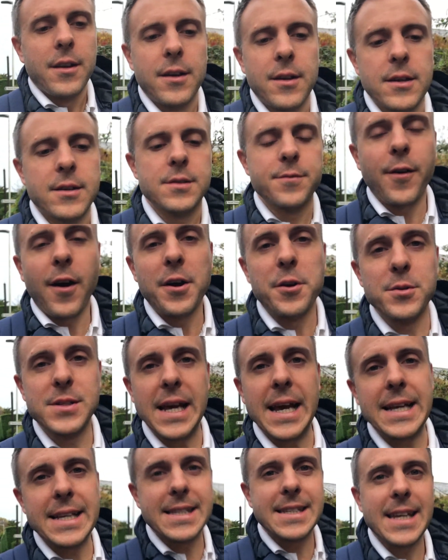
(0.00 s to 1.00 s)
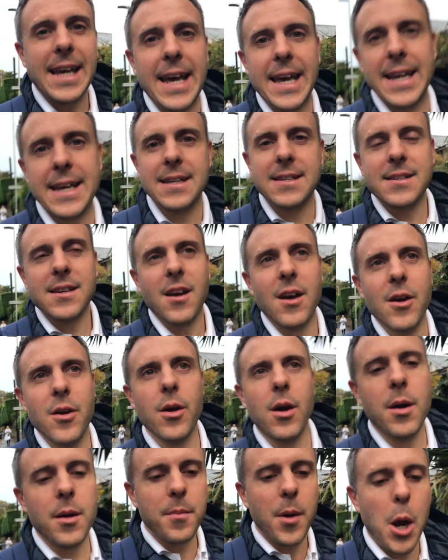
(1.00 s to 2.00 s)
It's final day today, so
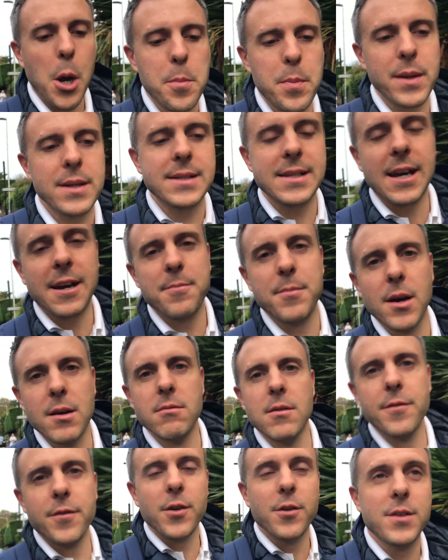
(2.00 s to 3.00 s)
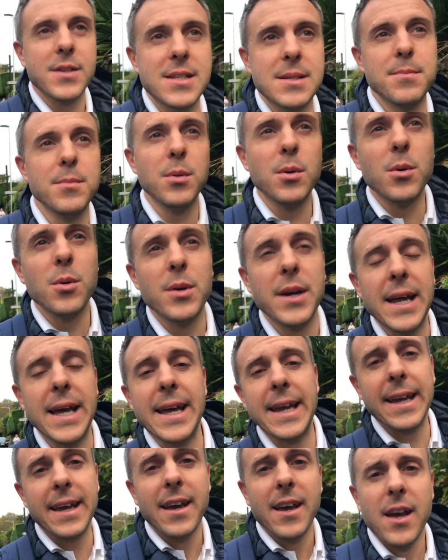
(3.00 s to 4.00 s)
I'm hoping to have my review this
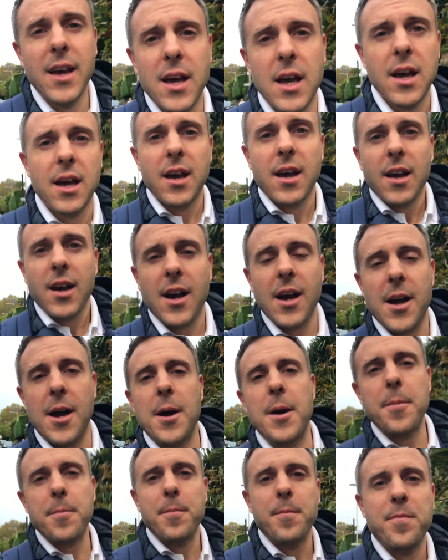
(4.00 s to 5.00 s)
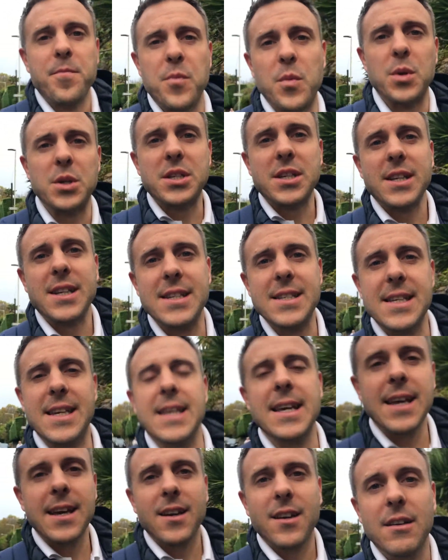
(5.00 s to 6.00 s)
morning. We're just going to
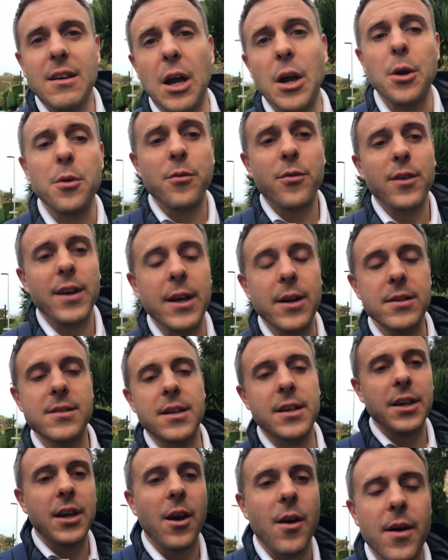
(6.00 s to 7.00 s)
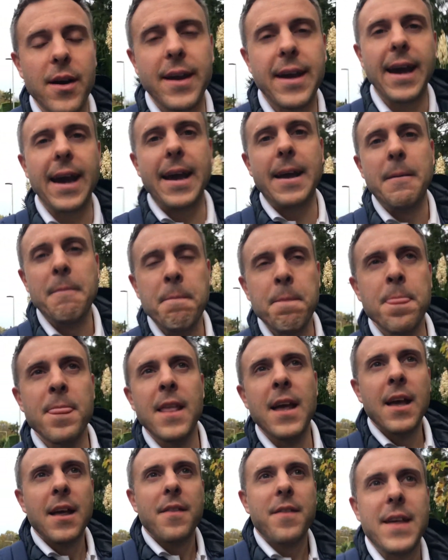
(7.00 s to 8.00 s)
see, hopefully it's going to go okay.
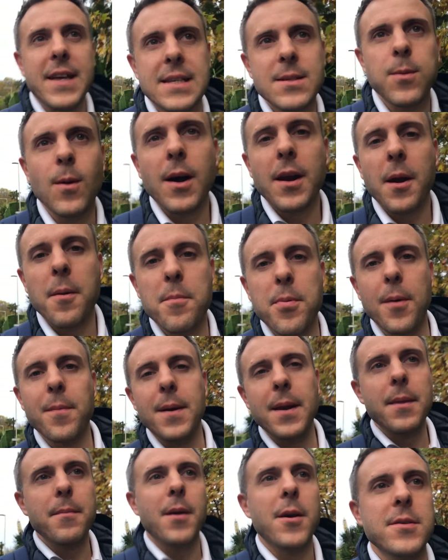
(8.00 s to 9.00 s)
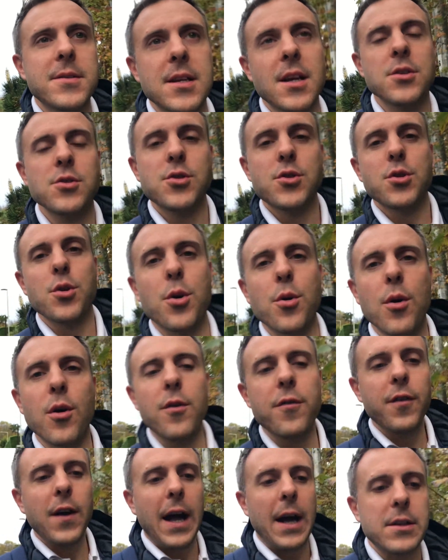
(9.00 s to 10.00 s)
This one I'm probably the most unsure
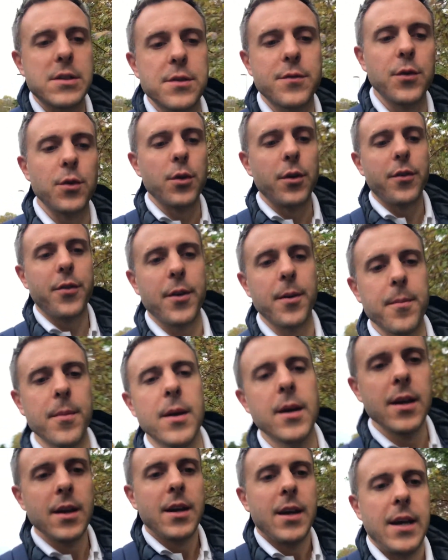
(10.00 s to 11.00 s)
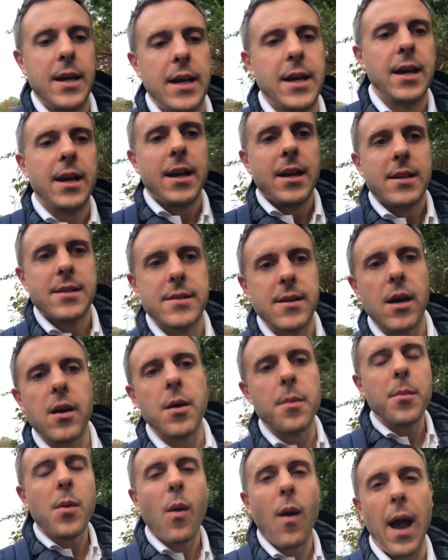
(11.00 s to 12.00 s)
of out of all of them, so
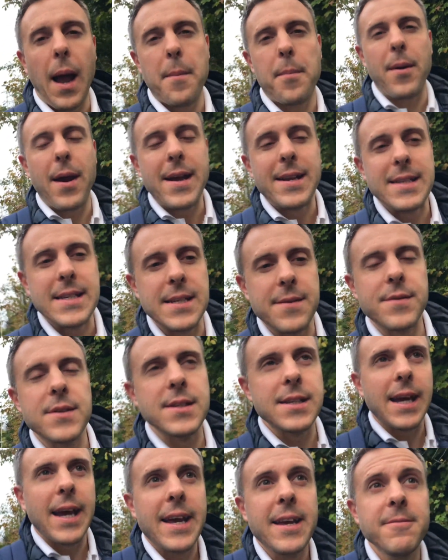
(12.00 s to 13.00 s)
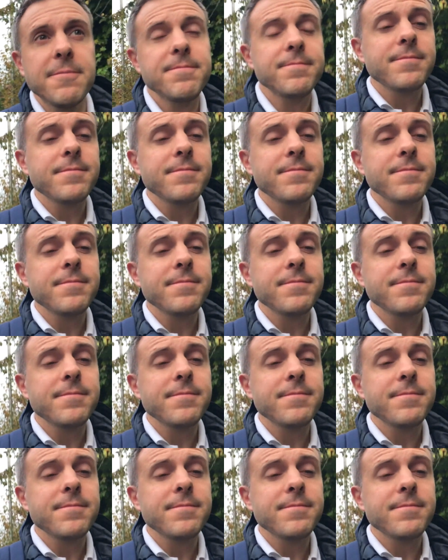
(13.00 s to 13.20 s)
I'm quite apprehensive today.